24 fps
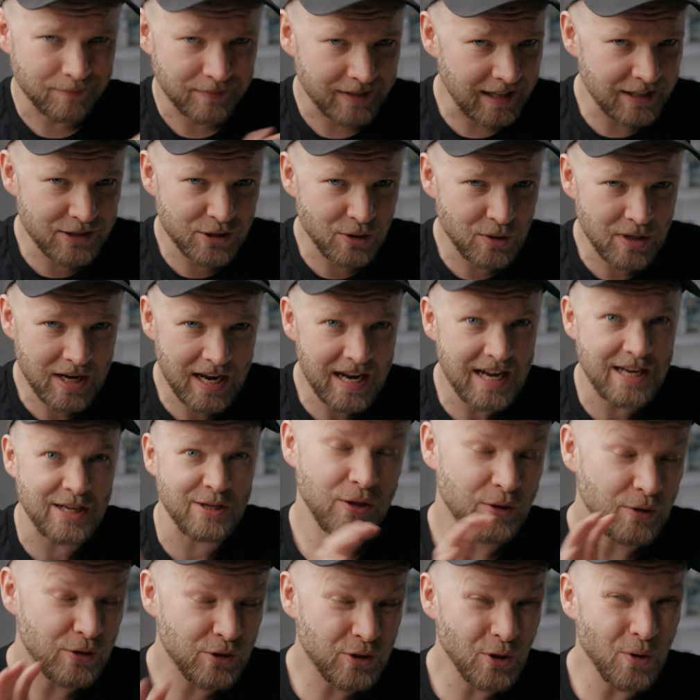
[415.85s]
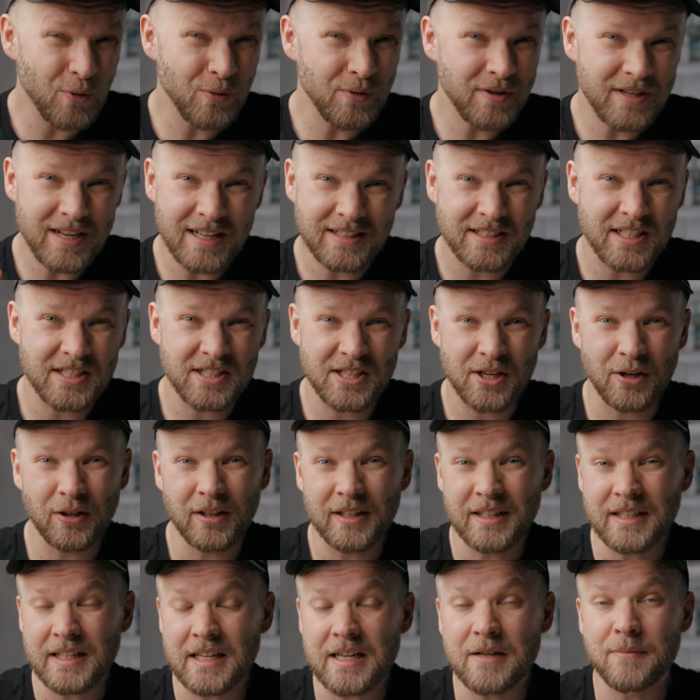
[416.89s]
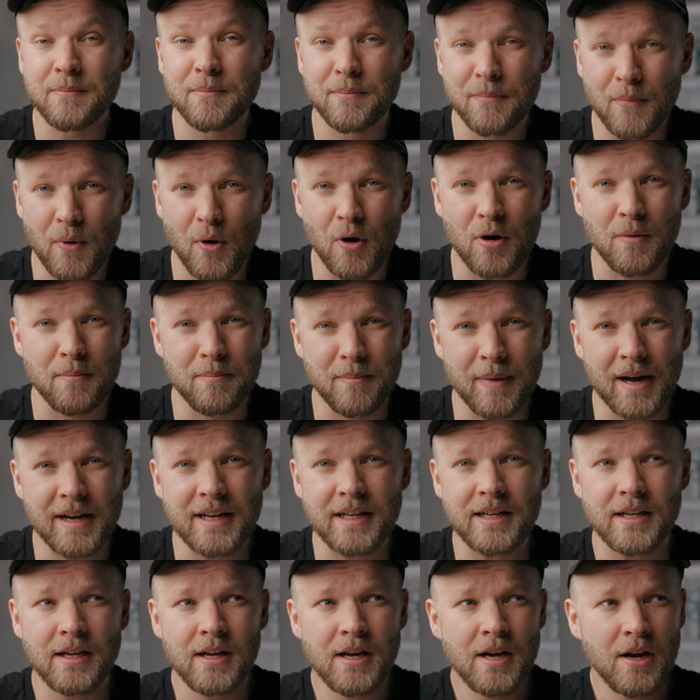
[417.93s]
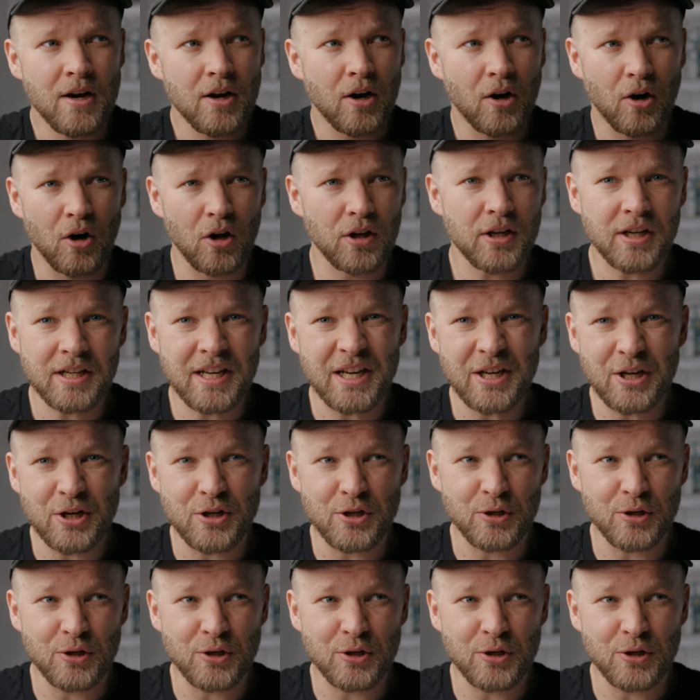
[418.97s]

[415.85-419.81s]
That's okay. You don't necessarily need more money. All you need to